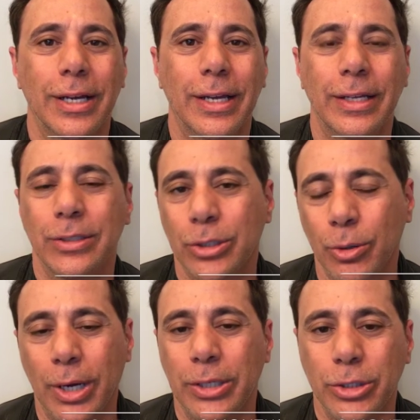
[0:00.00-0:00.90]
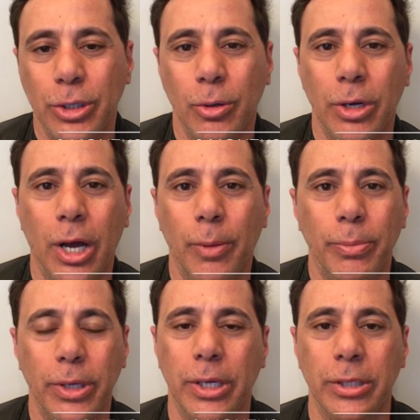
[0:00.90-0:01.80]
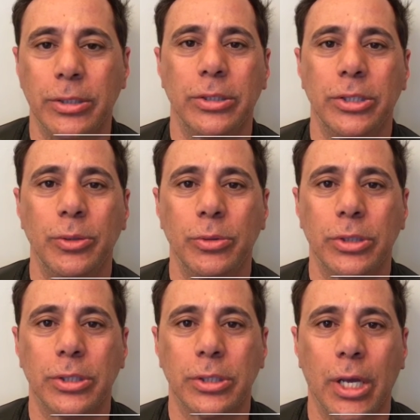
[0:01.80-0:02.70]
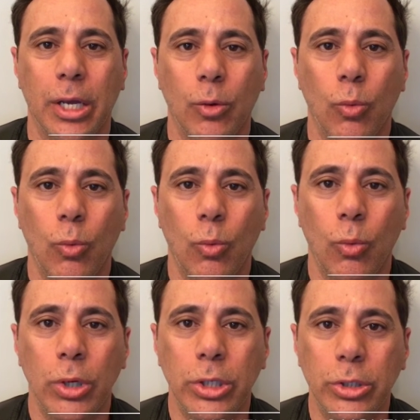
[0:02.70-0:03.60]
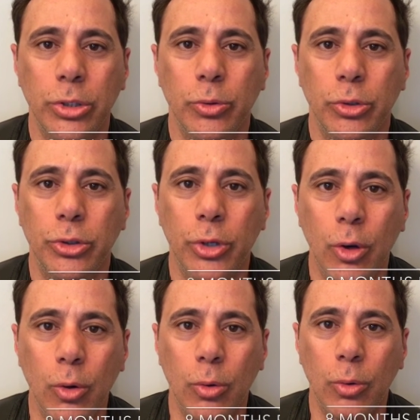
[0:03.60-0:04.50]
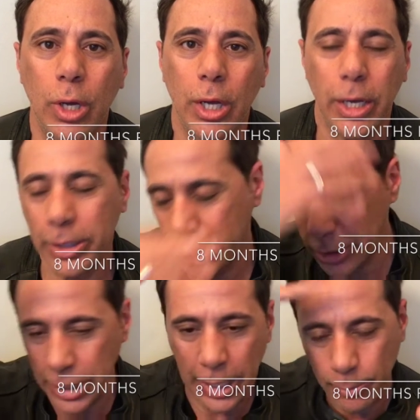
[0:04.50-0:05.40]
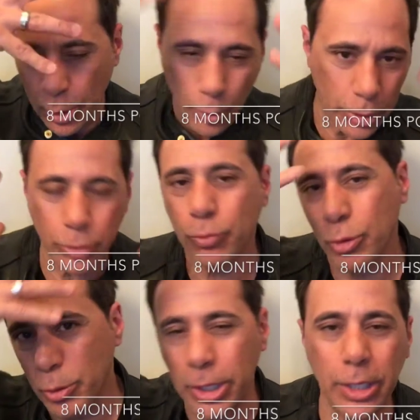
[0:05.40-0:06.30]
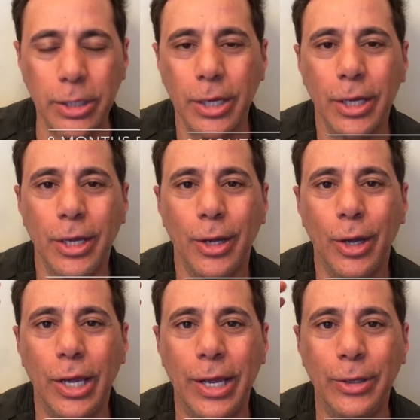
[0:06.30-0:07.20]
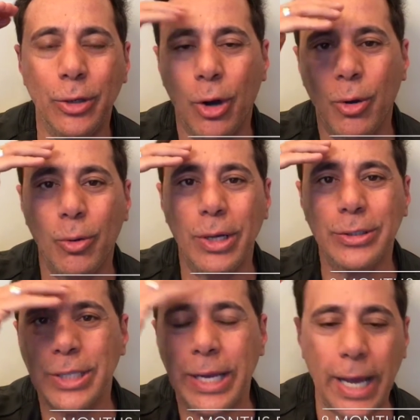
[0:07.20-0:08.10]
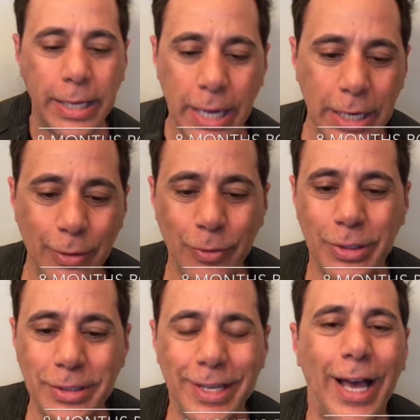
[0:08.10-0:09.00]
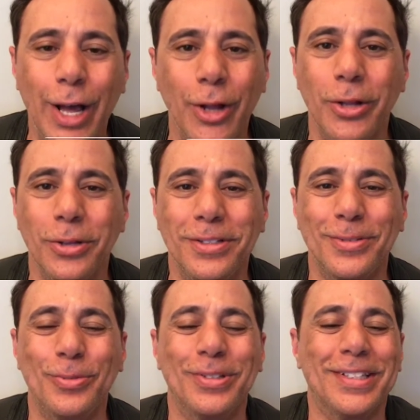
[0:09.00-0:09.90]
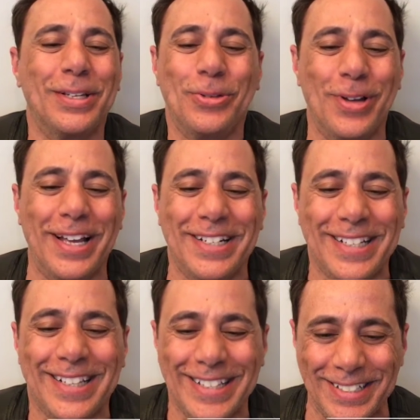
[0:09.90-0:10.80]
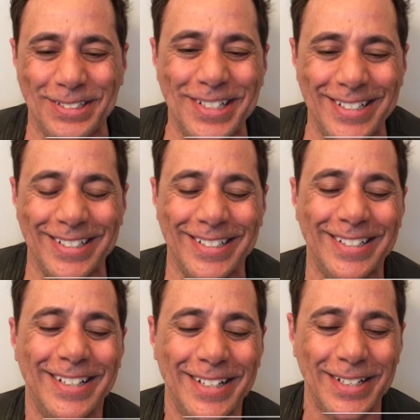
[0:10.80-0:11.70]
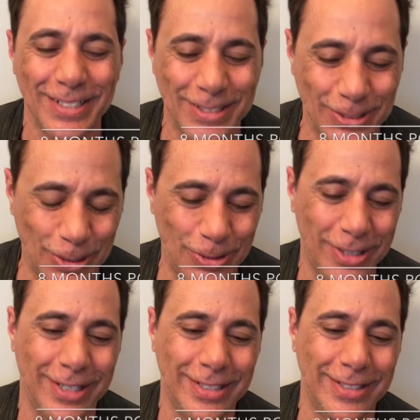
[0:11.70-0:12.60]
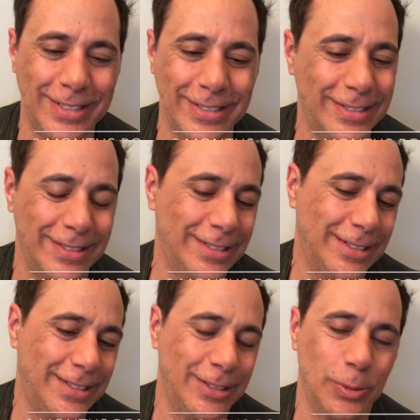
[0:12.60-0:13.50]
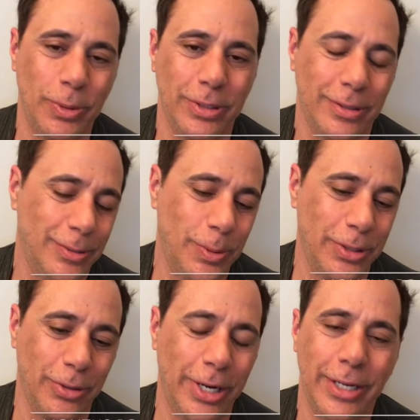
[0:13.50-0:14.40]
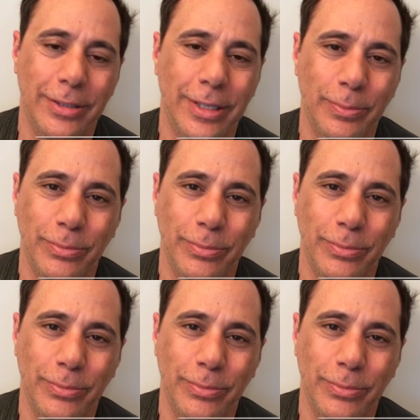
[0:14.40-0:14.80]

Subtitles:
And so I showed up and she was just like, "What did you do?" And then she kept going through it, saying, "I can't even tell you had anything done." So it's been great.